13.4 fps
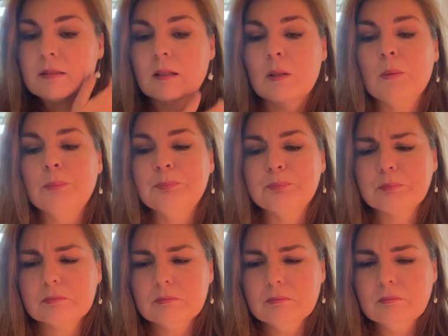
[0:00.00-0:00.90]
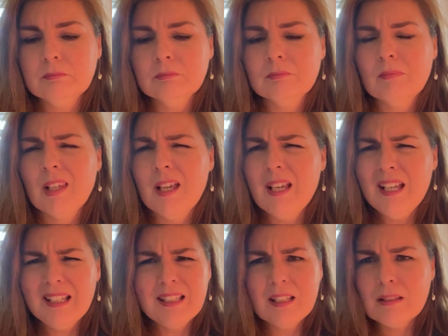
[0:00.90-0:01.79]
So
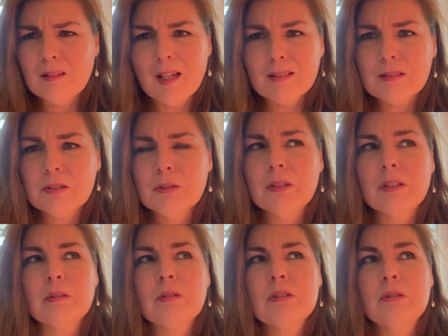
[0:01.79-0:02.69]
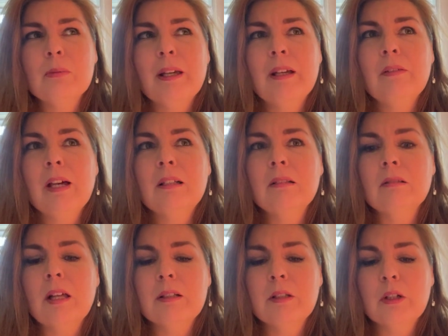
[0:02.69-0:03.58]
yeah, the last two years you may have had to
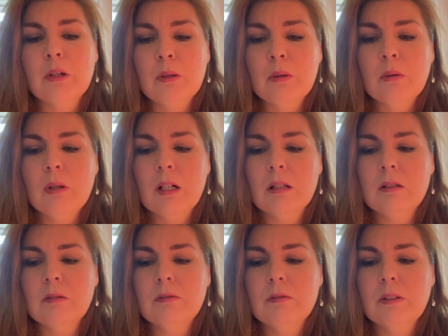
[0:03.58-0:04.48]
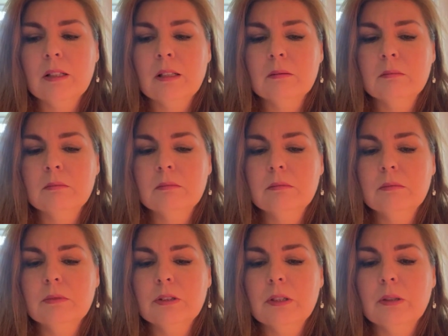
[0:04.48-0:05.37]
let go of, um,
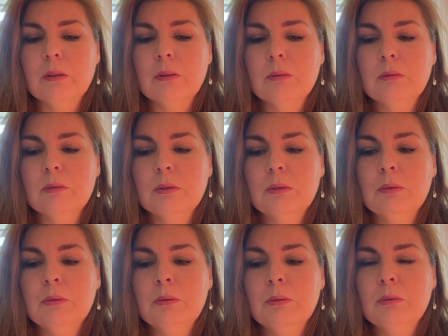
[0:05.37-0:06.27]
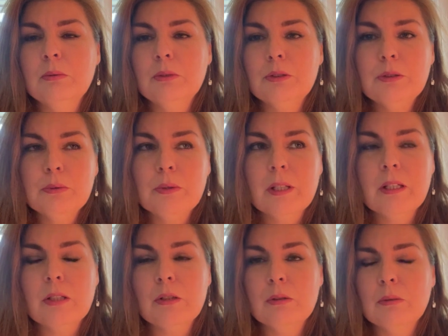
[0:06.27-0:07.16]
you know, who you
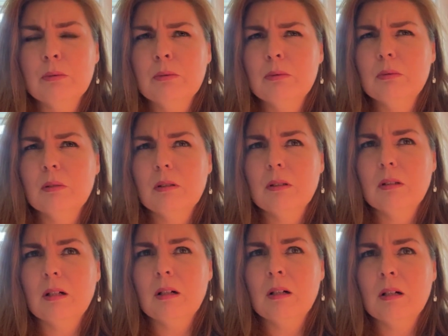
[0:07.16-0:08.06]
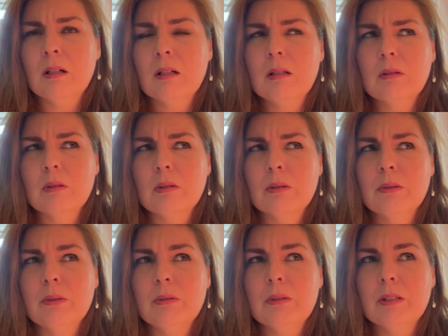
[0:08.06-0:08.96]
think you are or who
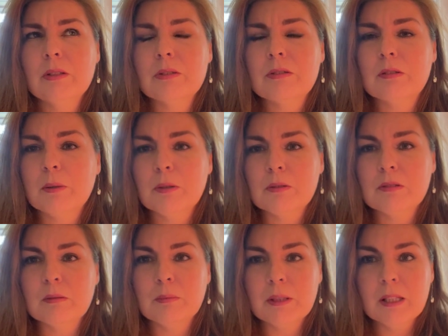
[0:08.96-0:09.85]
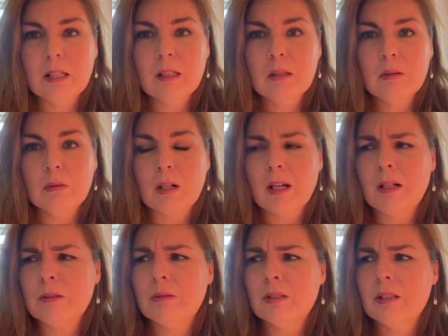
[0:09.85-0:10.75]
you think you're supposed to be or how
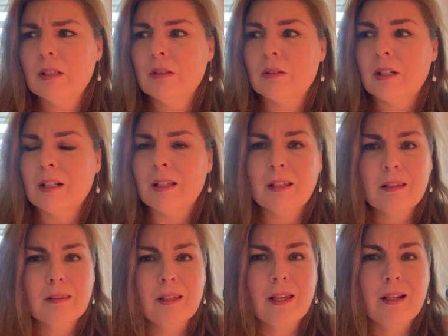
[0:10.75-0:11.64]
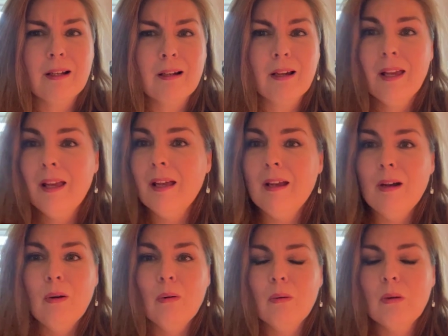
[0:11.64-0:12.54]
you think you're going to get there,
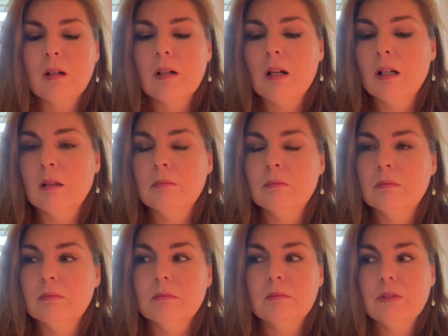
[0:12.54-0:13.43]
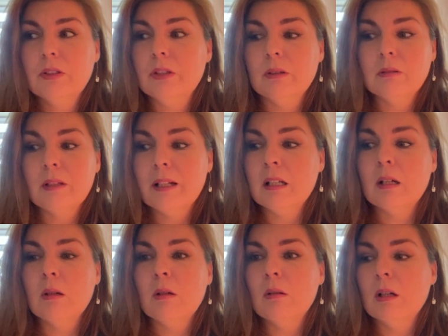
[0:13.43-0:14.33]
or, um, you know, letting
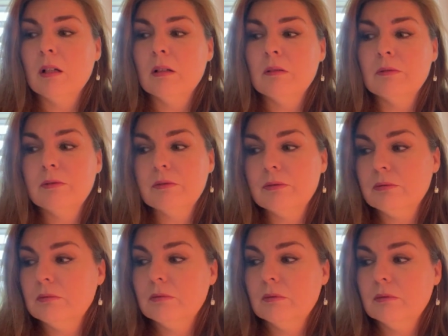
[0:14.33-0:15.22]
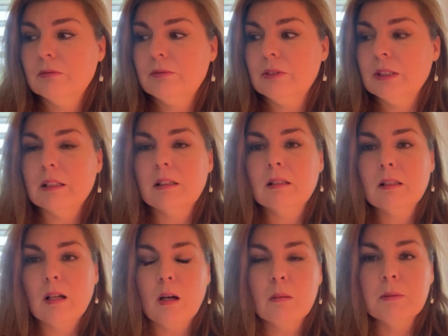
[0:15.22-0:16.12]
go of feeling
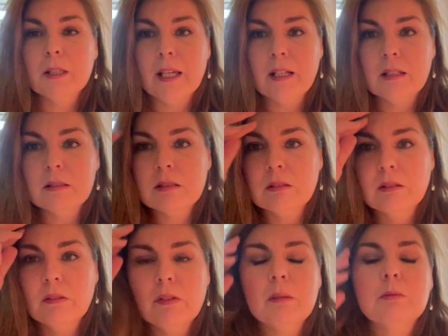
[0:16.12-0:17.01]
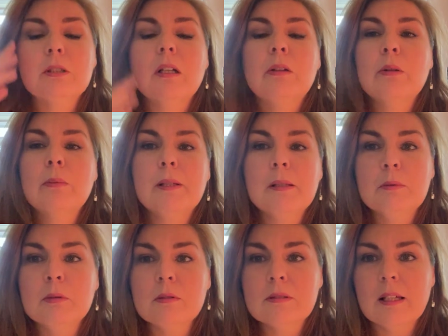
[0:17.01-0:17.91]
the obligated to live up to other
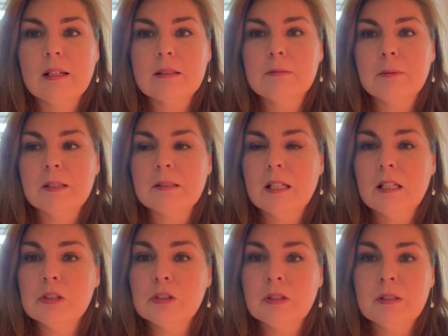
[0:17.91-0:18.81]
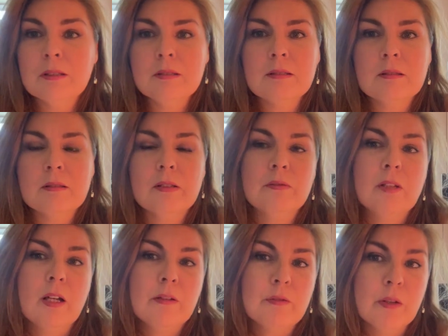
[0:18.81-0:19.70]
people's expectations, live
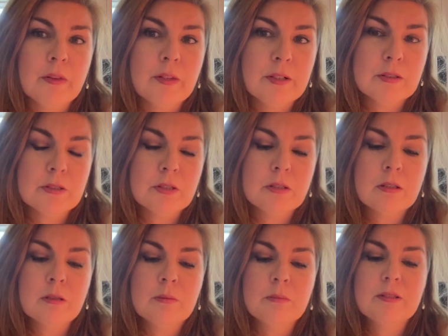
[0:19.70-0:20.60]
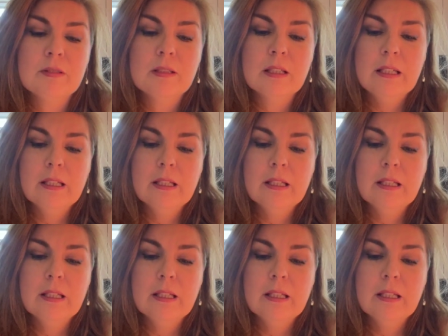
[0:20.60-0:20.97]
life on their terms,